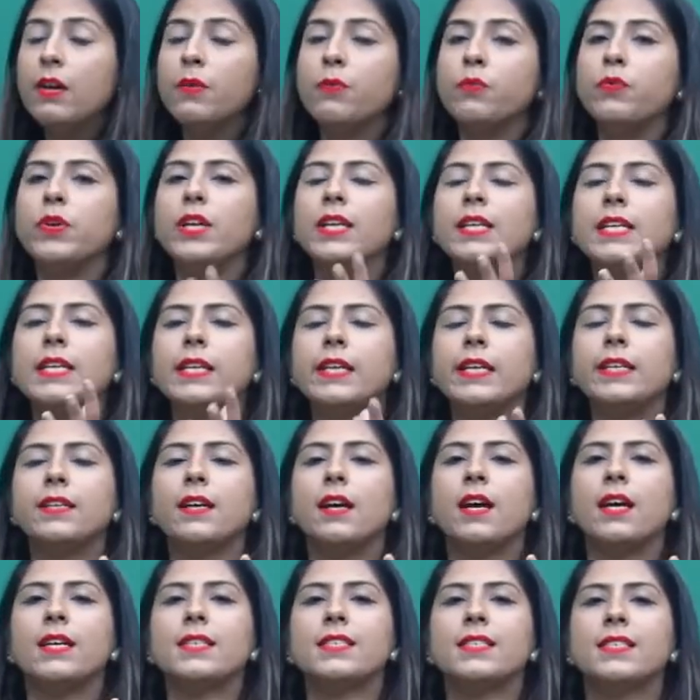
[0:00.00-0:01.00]
We need
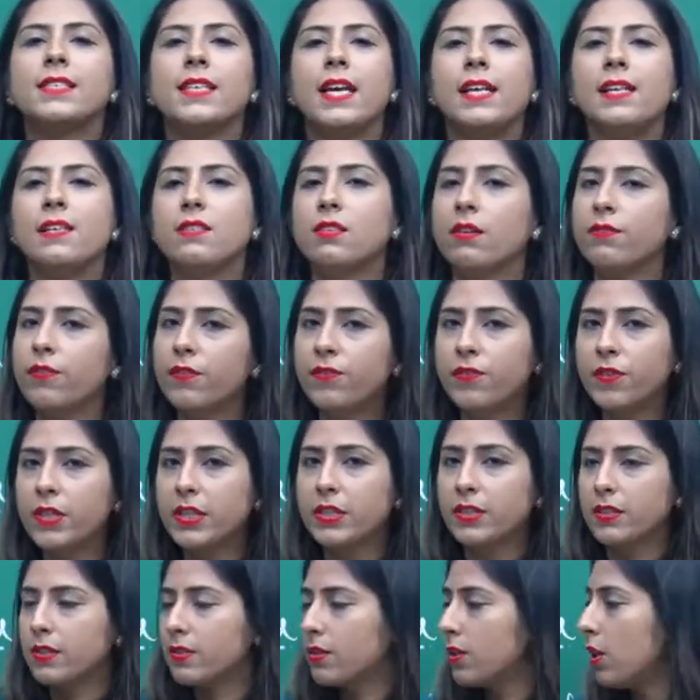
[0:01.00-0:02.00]
a cells of a
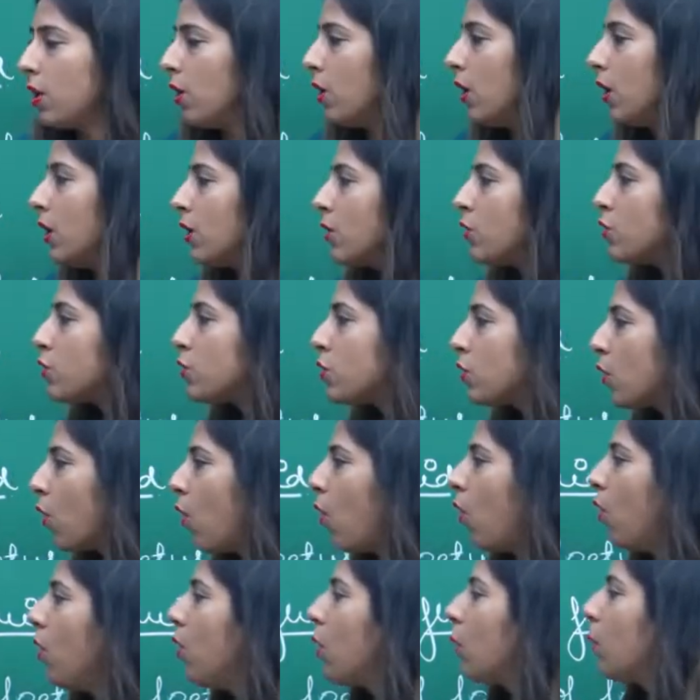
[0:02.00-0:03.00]
fetus. So